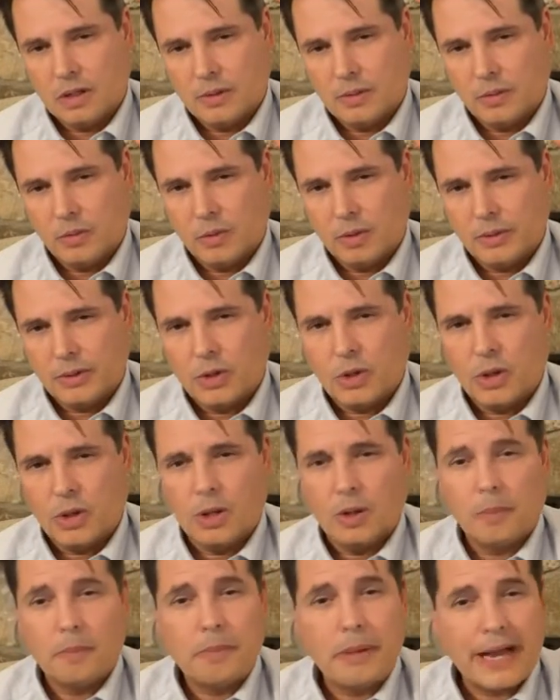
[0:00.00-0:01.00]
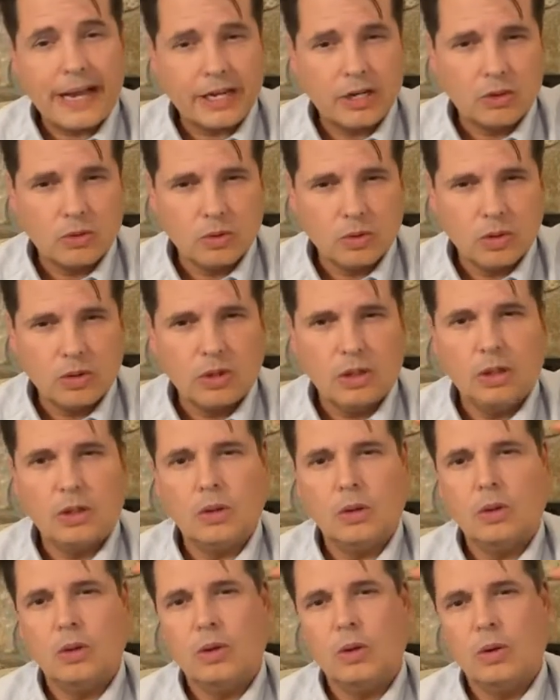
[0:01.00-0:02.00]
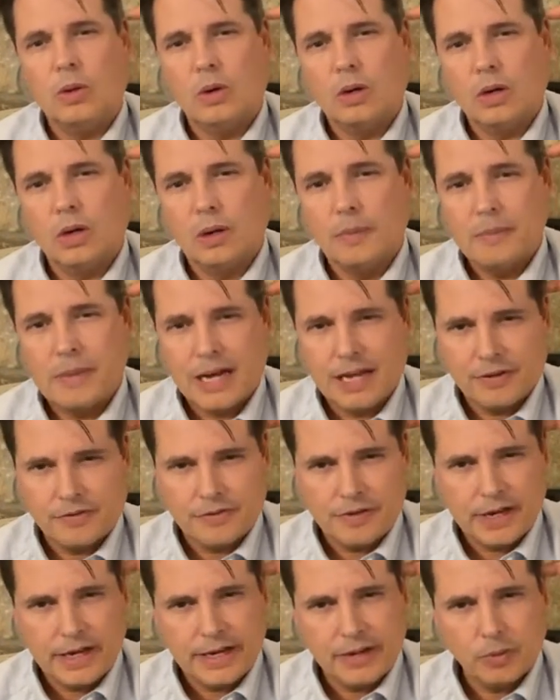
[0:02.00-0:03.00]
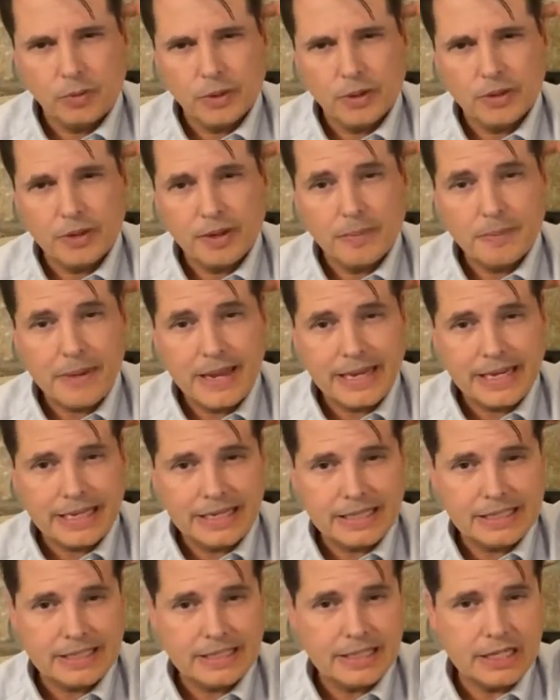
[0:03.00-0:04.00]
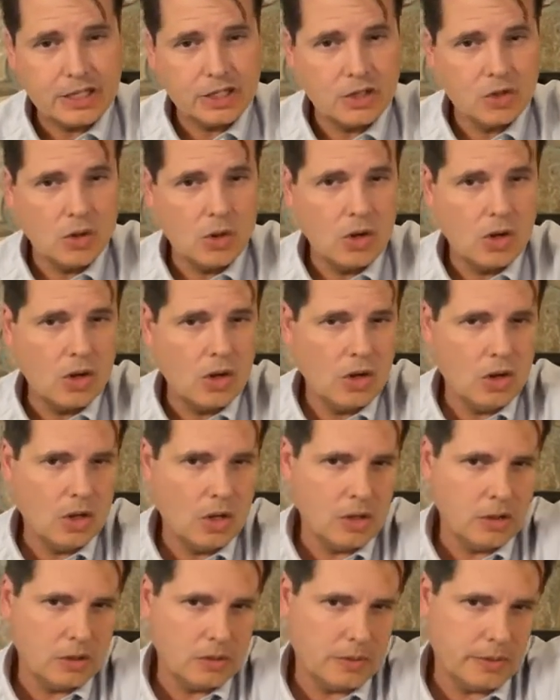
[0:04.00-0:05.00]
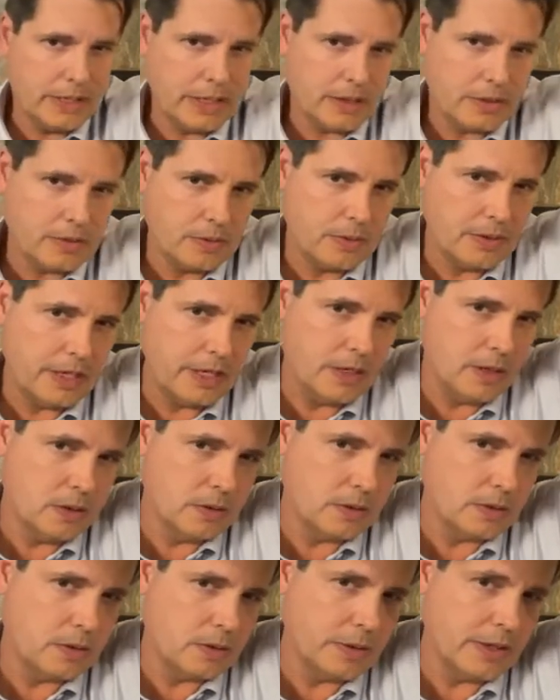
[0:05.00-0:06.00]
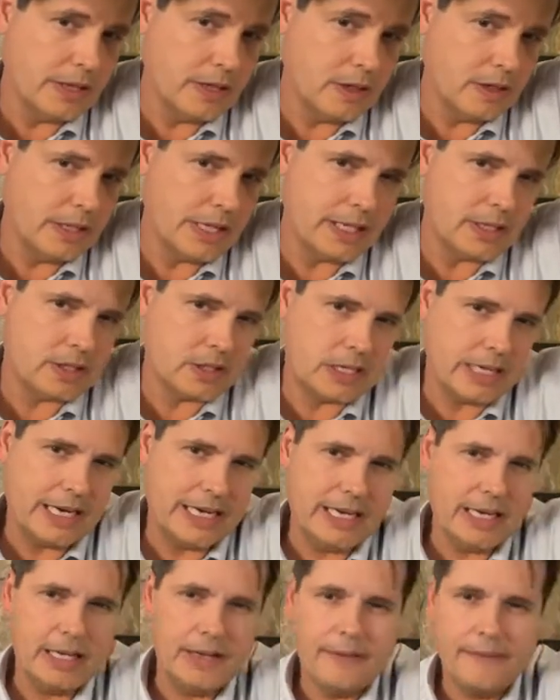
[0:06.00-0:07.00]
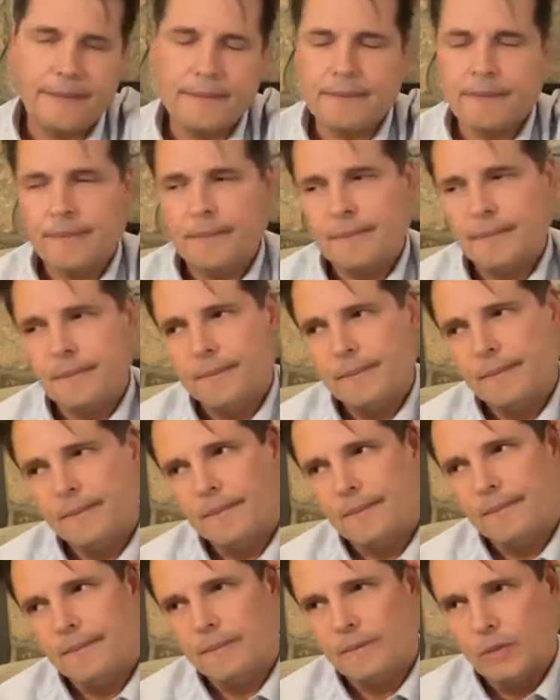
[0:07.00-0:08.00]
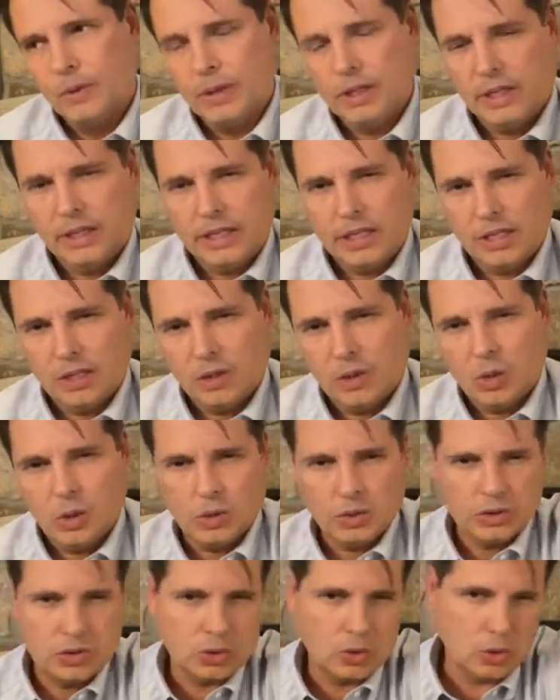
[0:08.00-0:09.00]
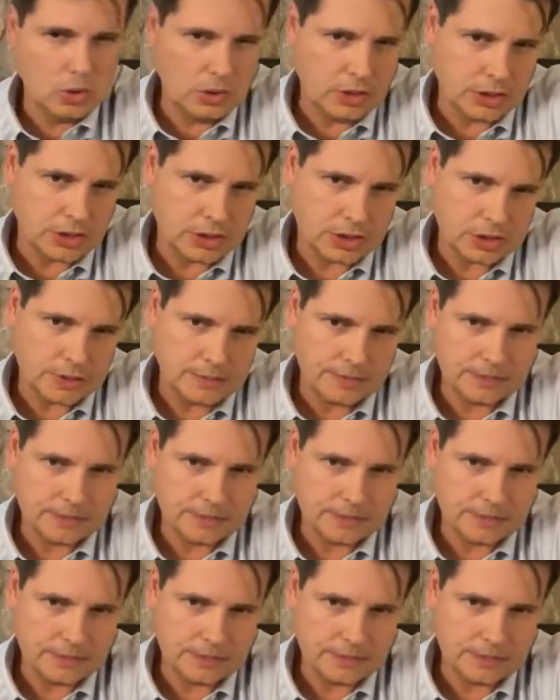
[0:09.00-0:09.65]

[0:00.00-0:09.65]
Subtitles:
what we call bicoronal or a modified, where they make an incision all the way through here and through here. And that's kind of really old schoolish.